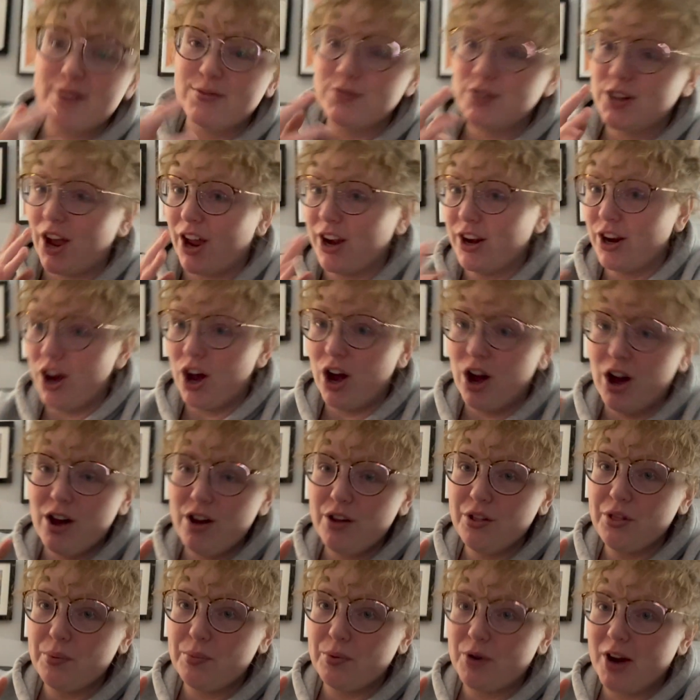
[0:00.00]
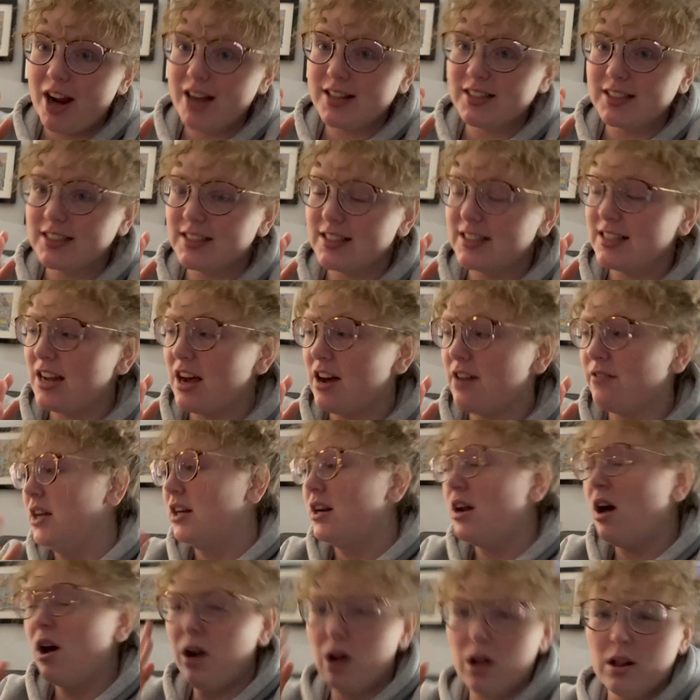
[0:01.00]
done all the branding stuff,
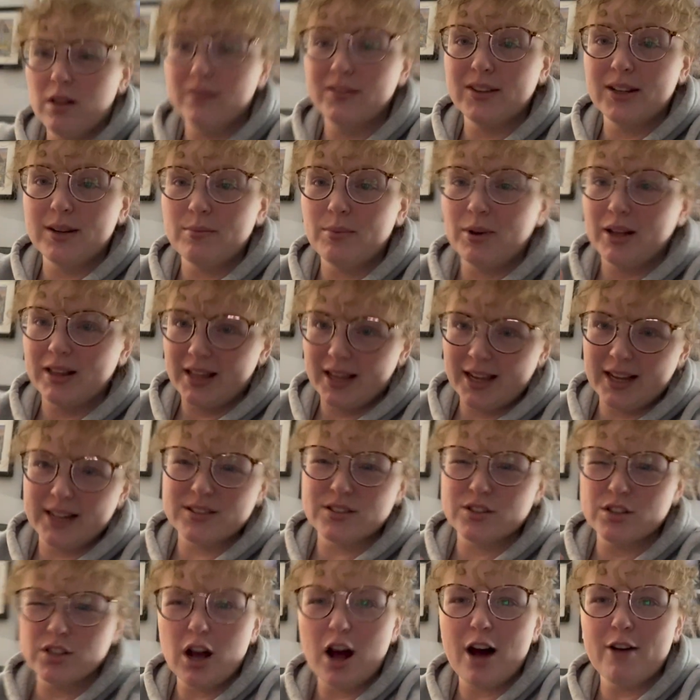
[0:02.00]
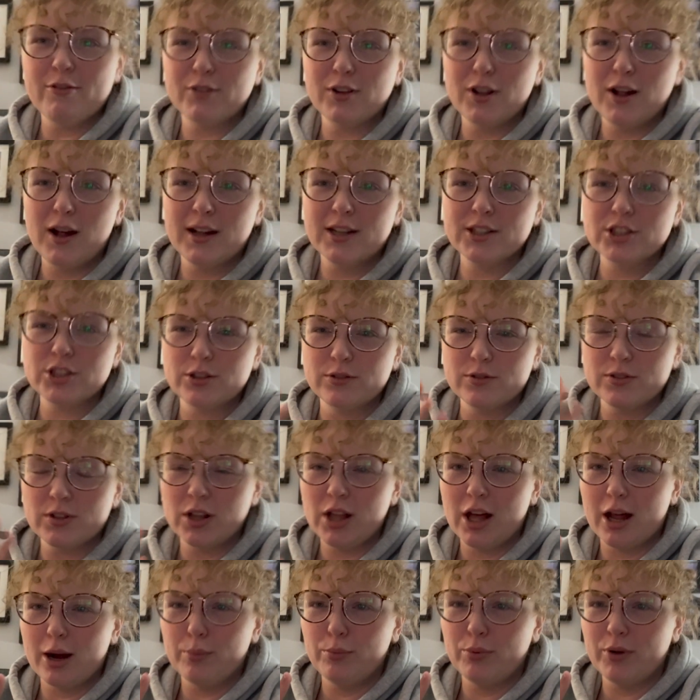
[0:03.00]
not all of it, but like a soft launch of a
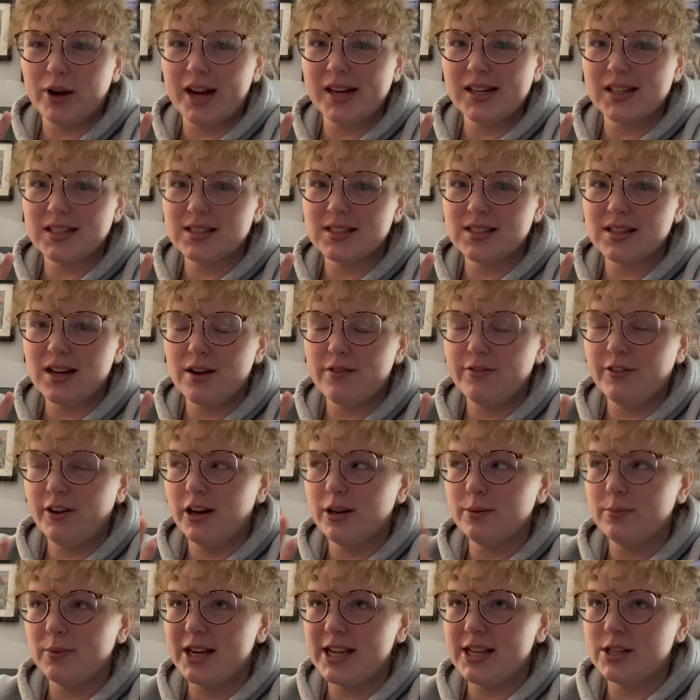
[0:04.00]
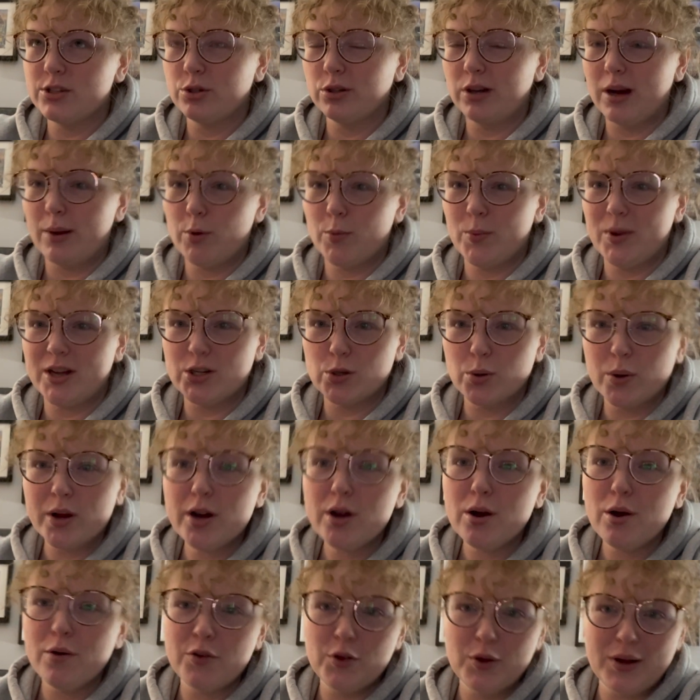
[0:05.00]
lot of branding stuff on my Instagram and my
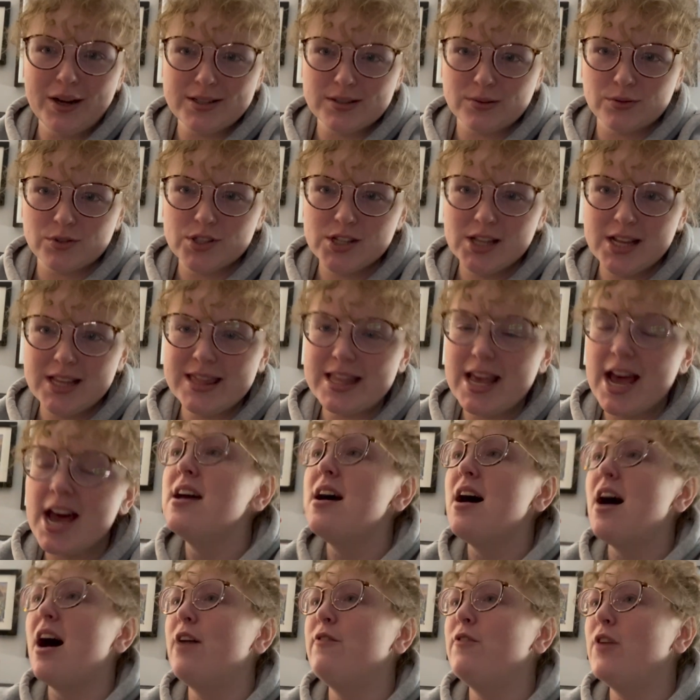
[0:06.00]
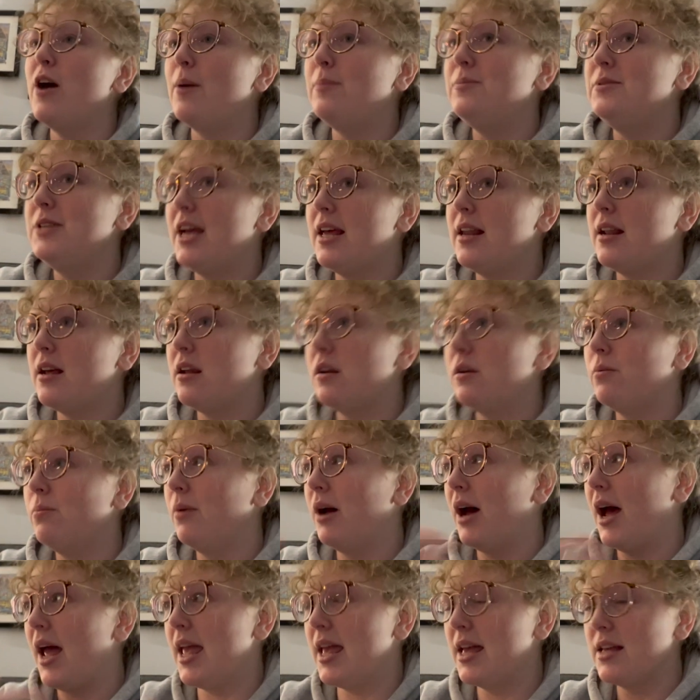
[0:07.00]
Twitter, if you guys have seen that. I've updated
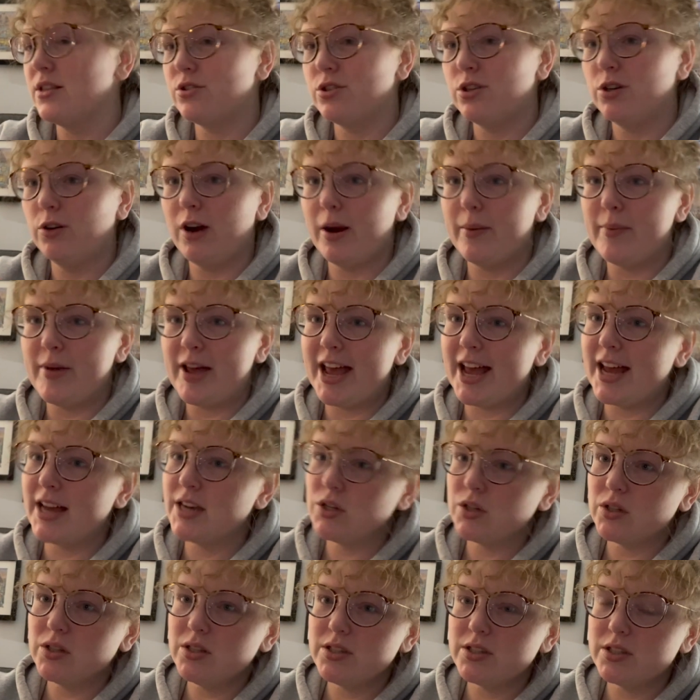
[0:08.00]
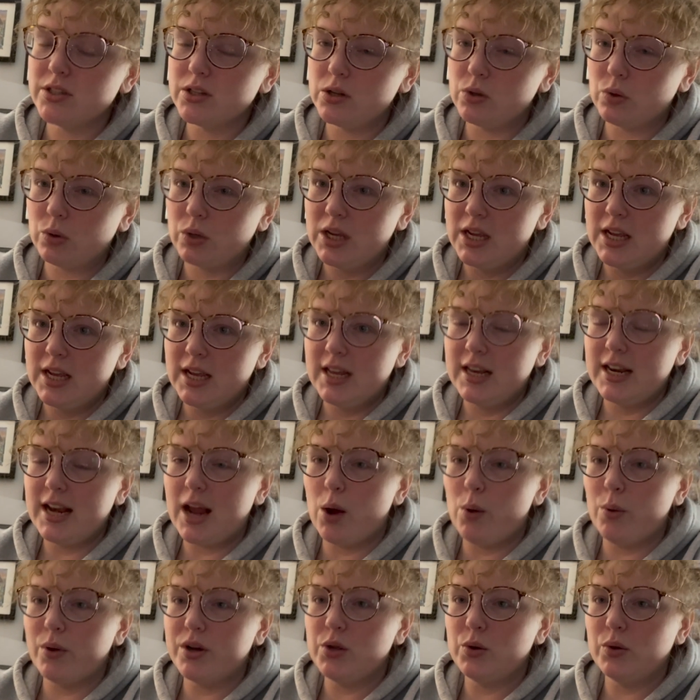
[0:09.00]
my Instagram handle, so
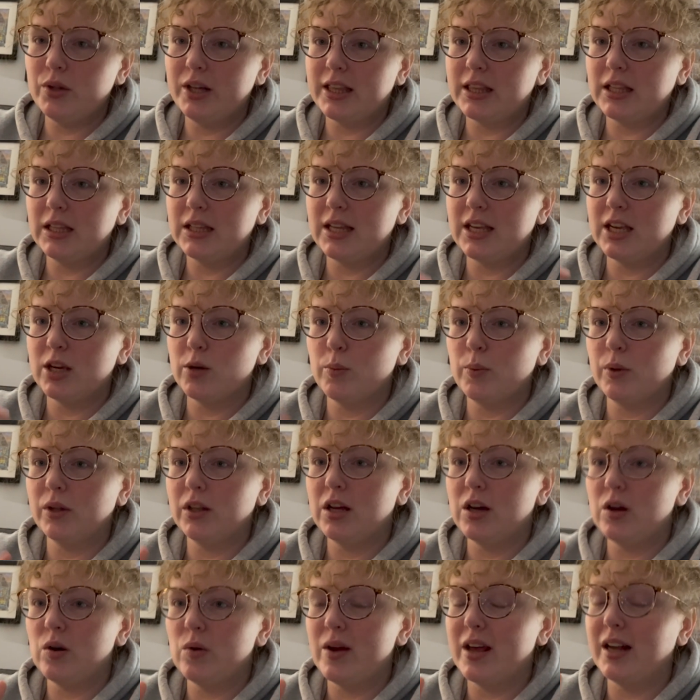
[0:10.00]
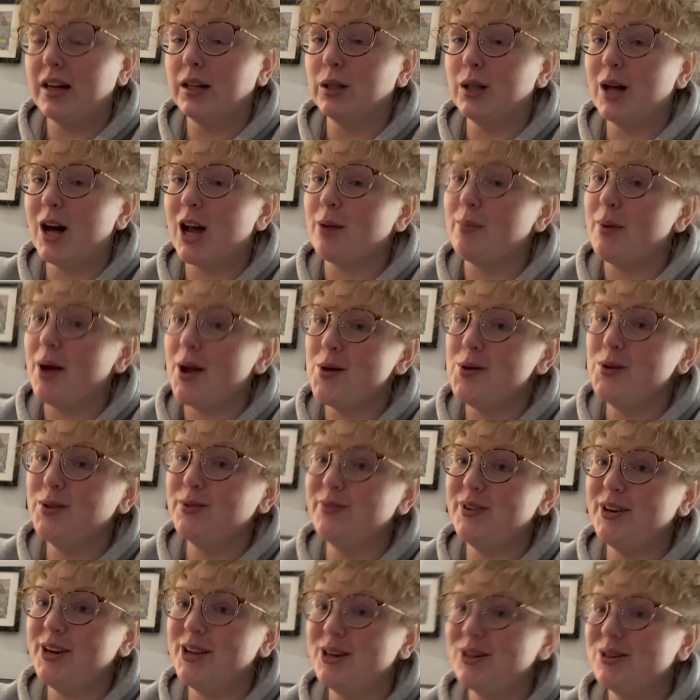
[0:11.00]
now when you click the link below in a lot of my old
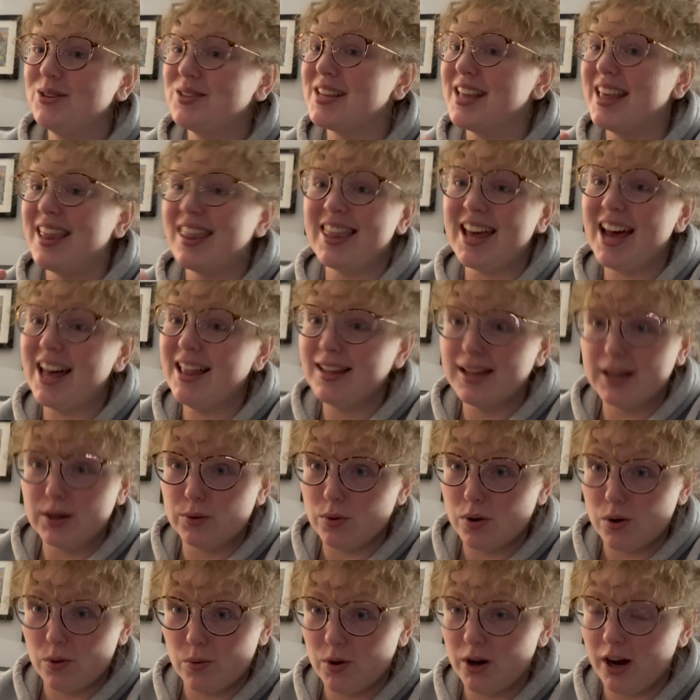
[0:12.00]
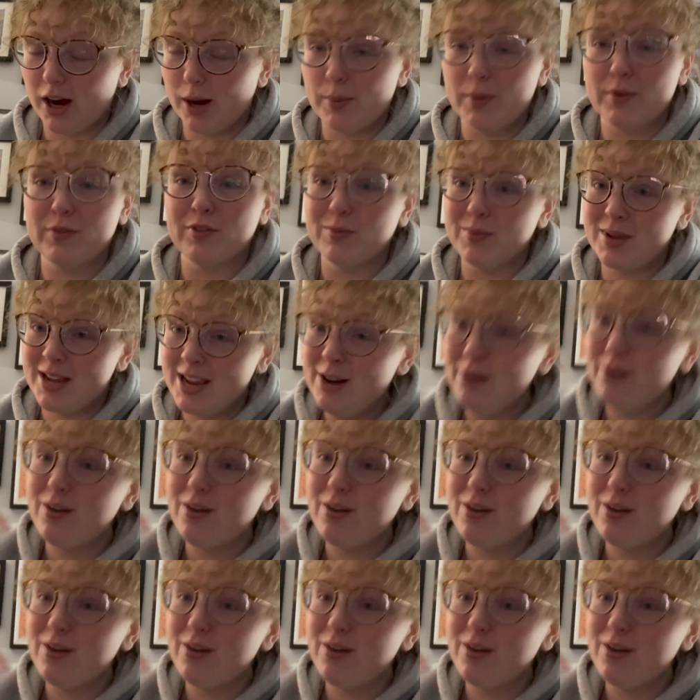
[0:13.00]
videos, that link won't work, but from here